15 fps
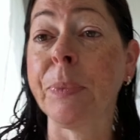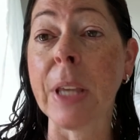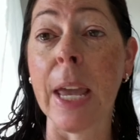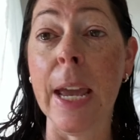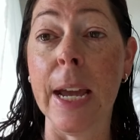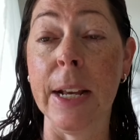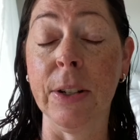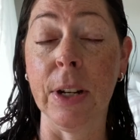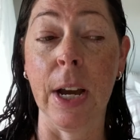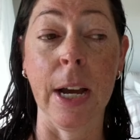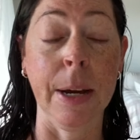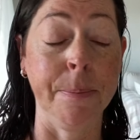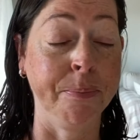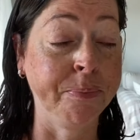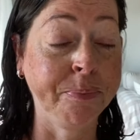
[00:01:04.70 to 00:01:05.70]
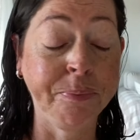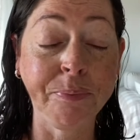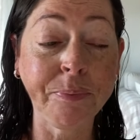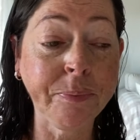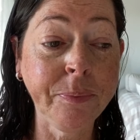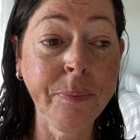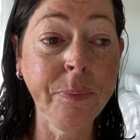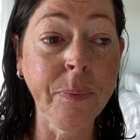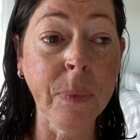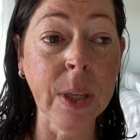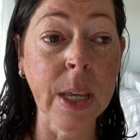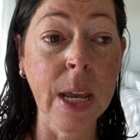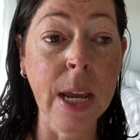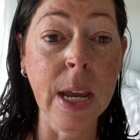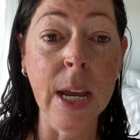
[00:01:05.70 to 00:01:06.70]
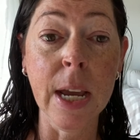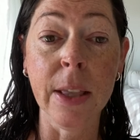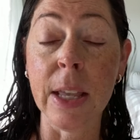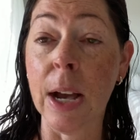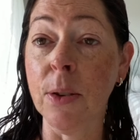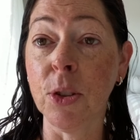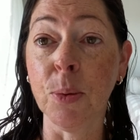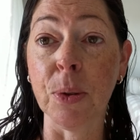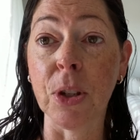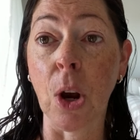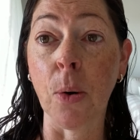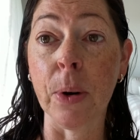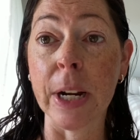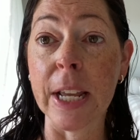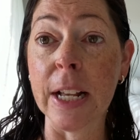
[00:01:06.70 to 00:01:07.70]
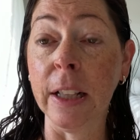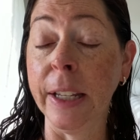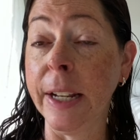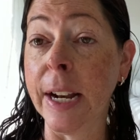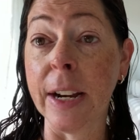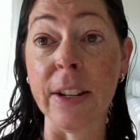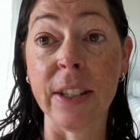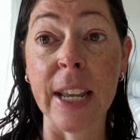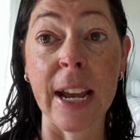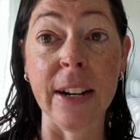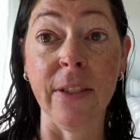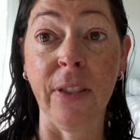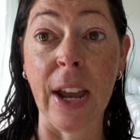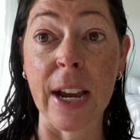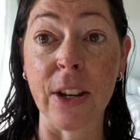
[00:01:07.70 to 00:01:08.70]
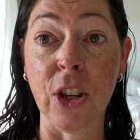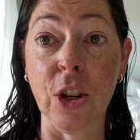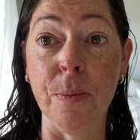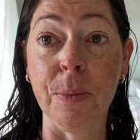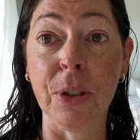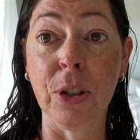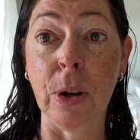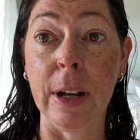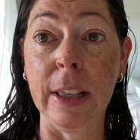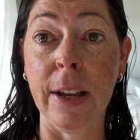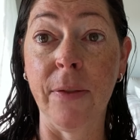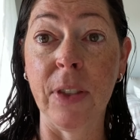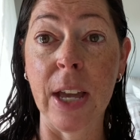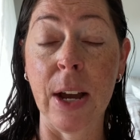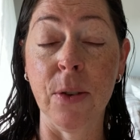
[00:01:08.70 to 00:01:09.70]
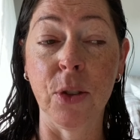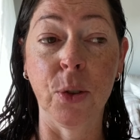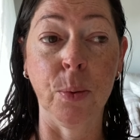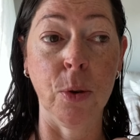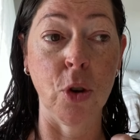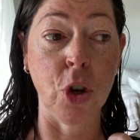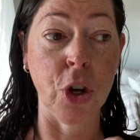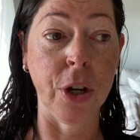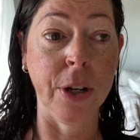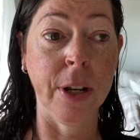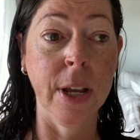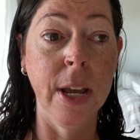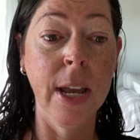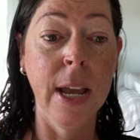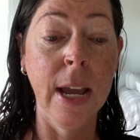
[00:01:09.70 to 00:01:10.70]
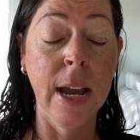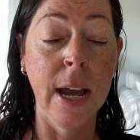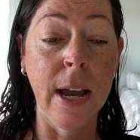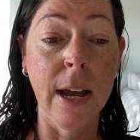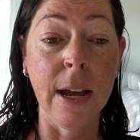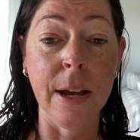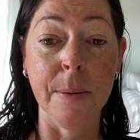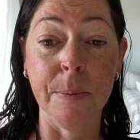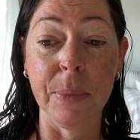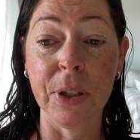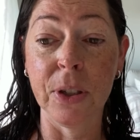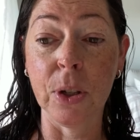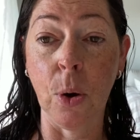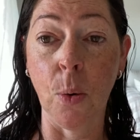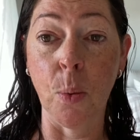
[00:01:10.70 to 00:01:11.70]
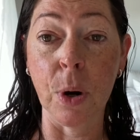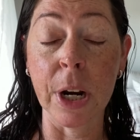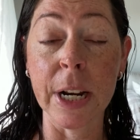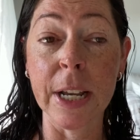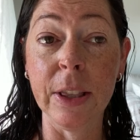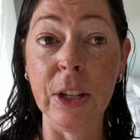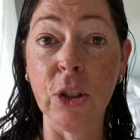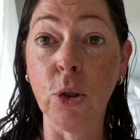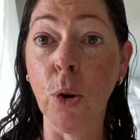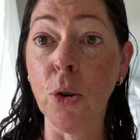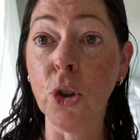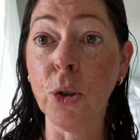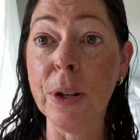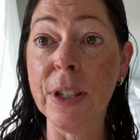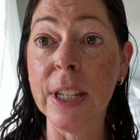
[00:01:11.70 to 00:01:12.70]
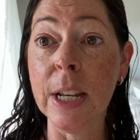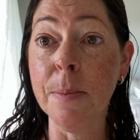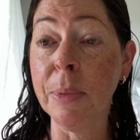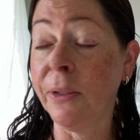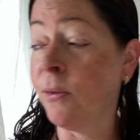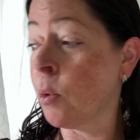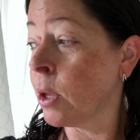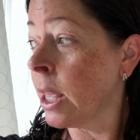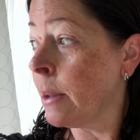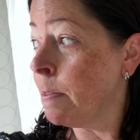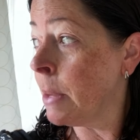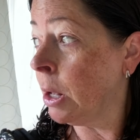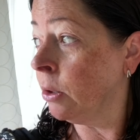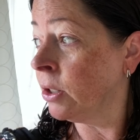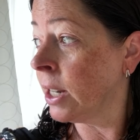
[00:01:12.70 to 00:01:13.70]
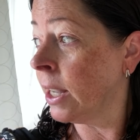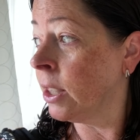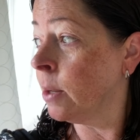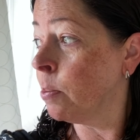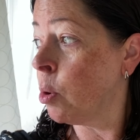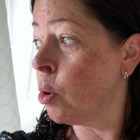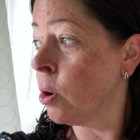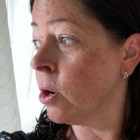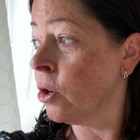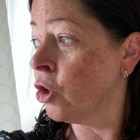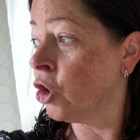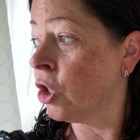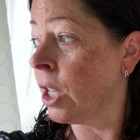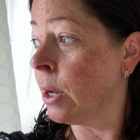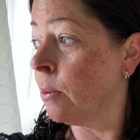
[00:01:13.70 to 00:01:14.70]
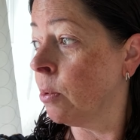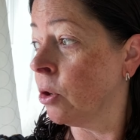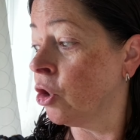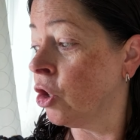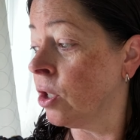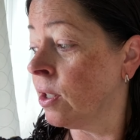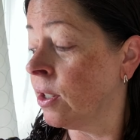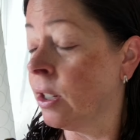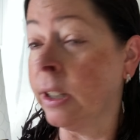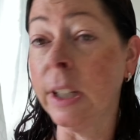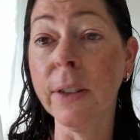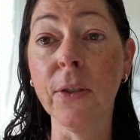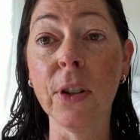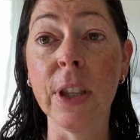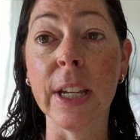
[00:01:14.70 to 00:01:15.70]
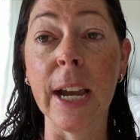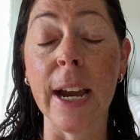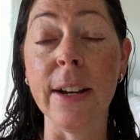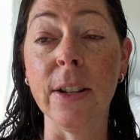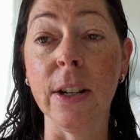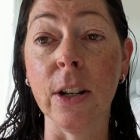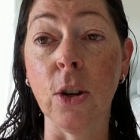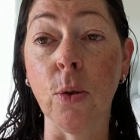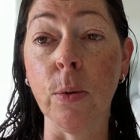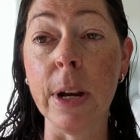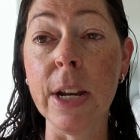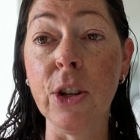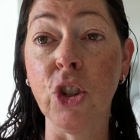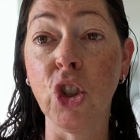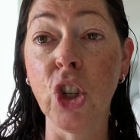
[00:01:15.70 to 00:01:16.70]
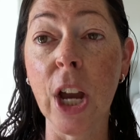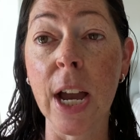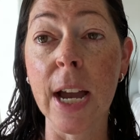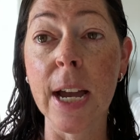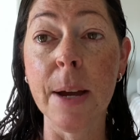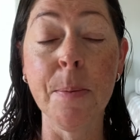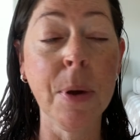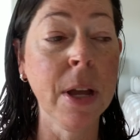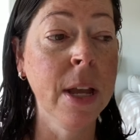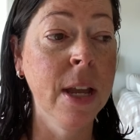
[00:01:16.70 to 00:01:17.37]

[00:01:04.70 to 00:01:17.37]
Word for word: and um, the house was already clean. I just had to vacuum, so I left the house real good. Um, so we're gonna get these groceries in before they melt on the porch. They were just delivered. The guy did a great job,